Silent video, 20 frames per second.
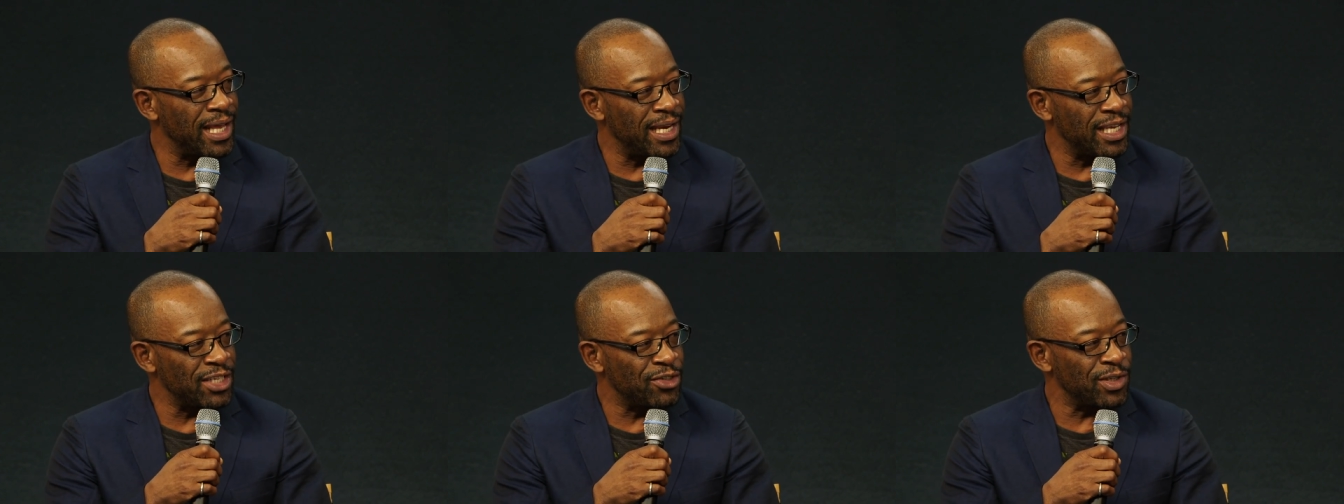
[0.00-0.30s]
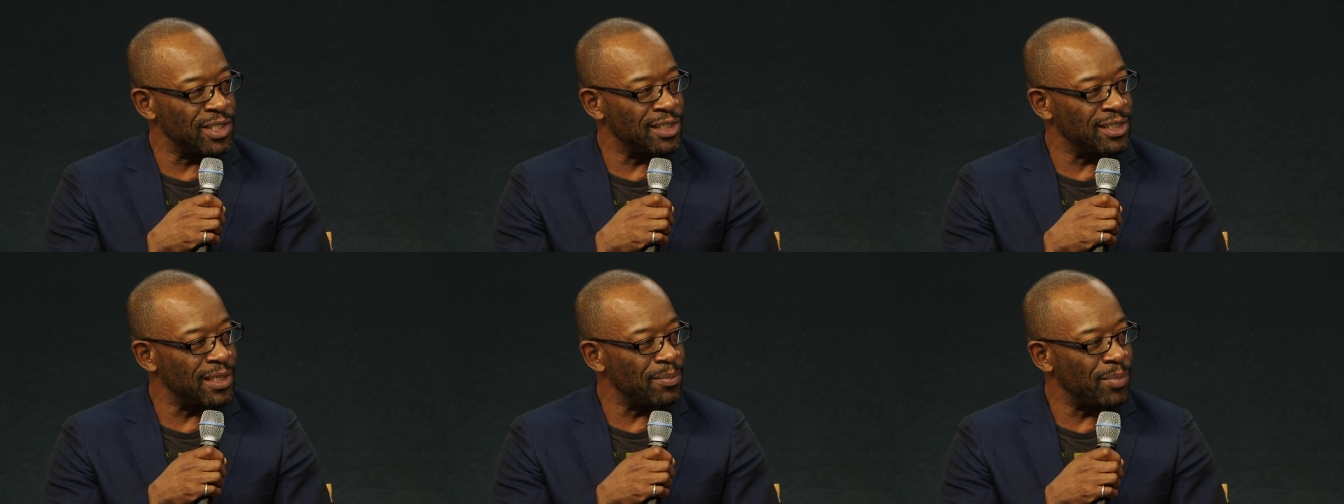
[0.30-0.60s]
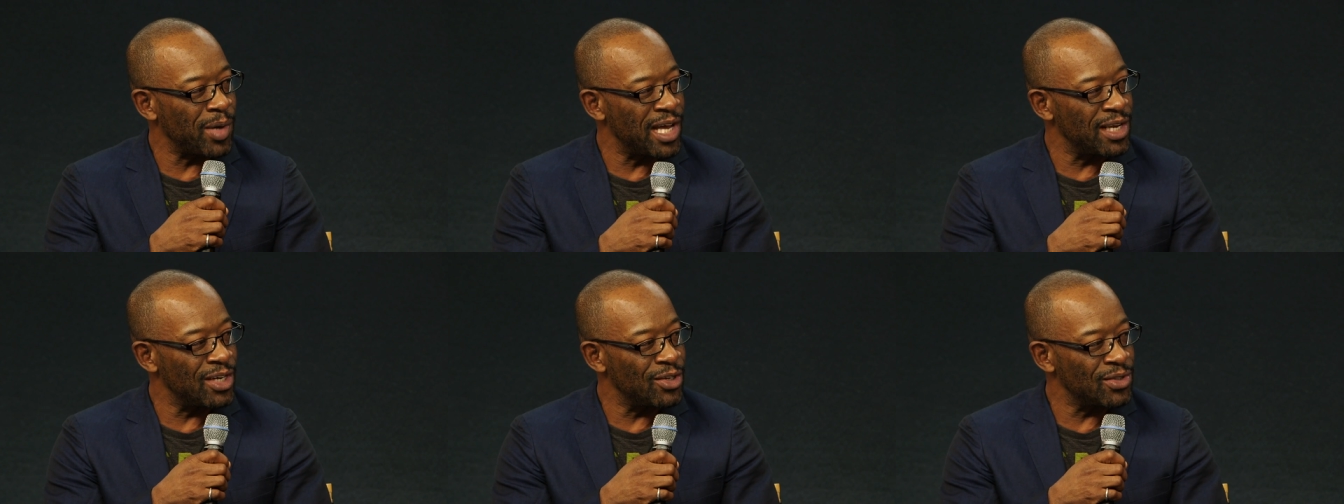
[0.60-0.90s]
electricity
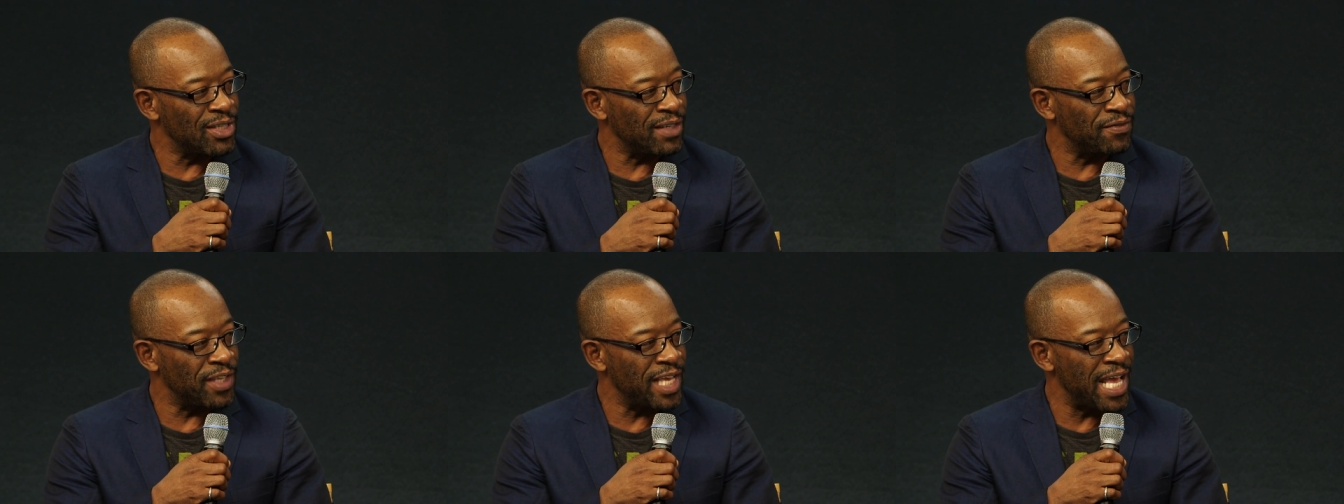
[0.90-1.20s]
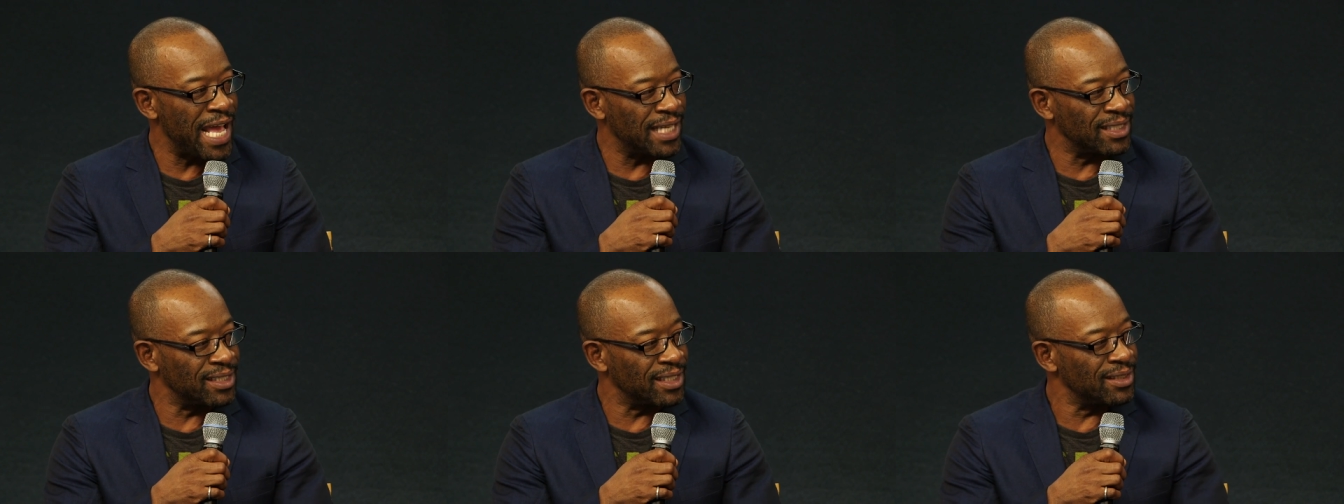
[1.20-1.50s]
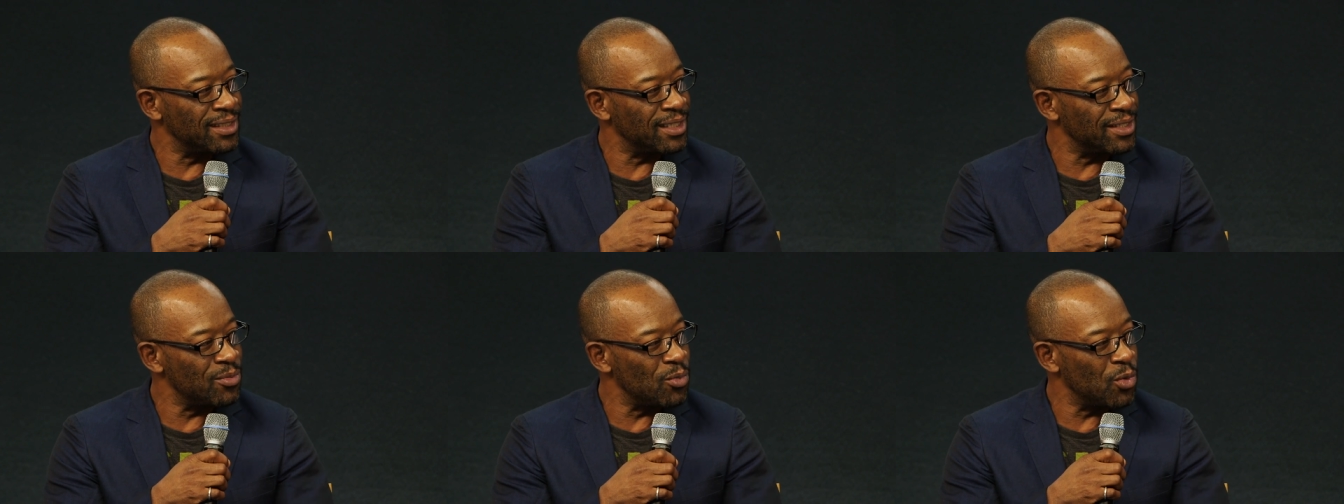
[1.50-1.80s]
pylons if the
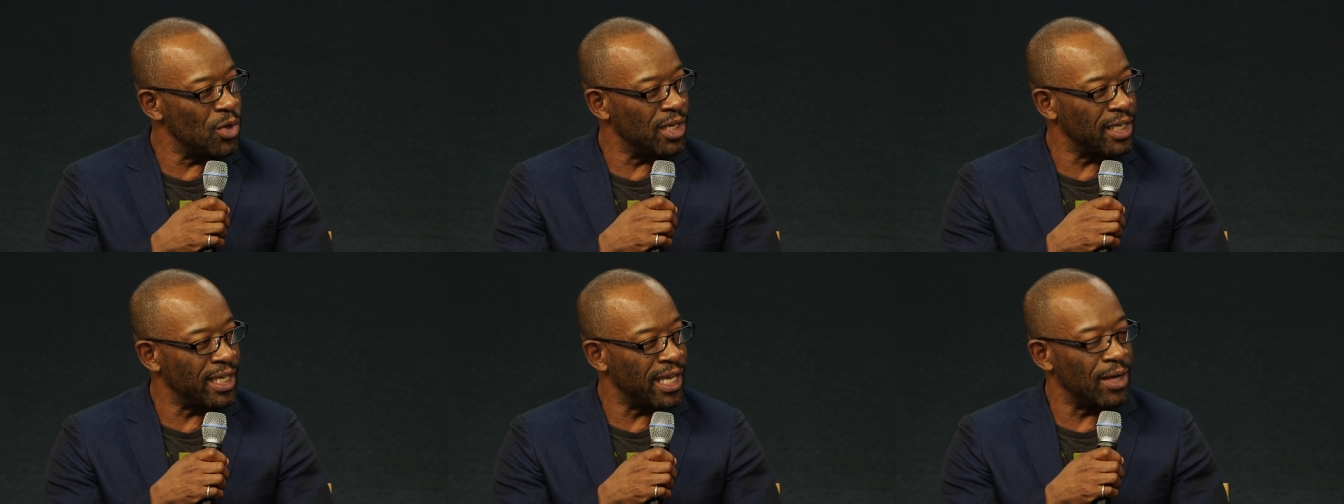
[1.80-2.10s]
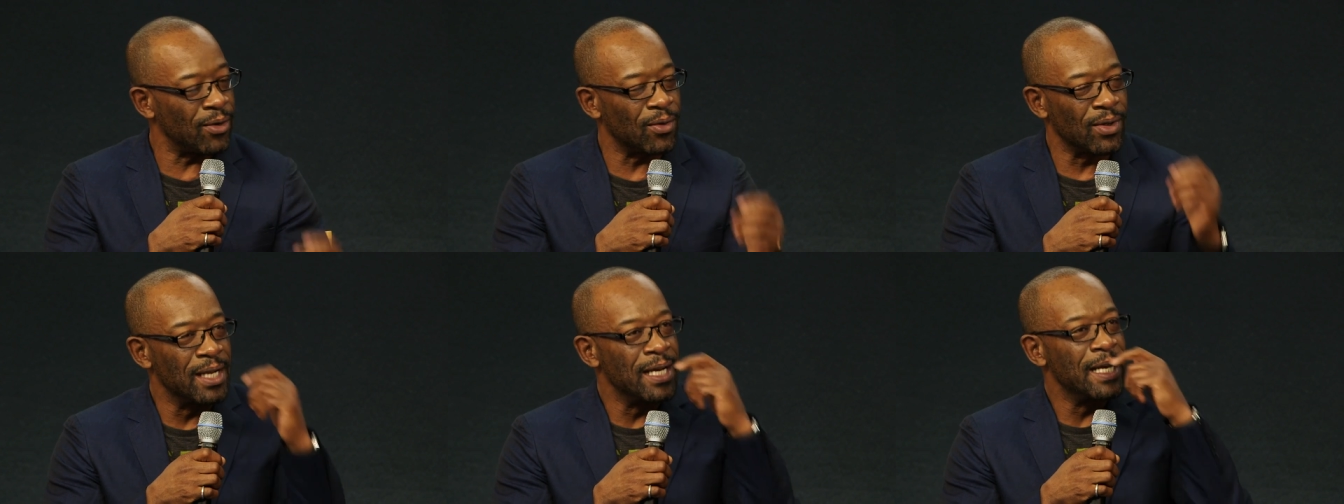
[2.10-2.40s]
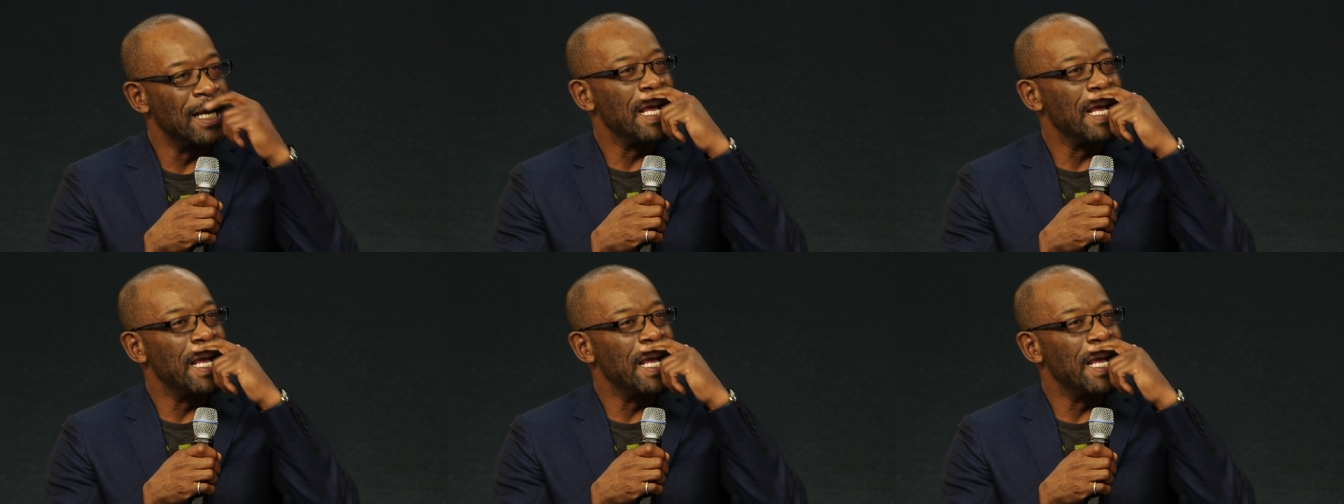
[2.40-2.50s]
acting didn't work out.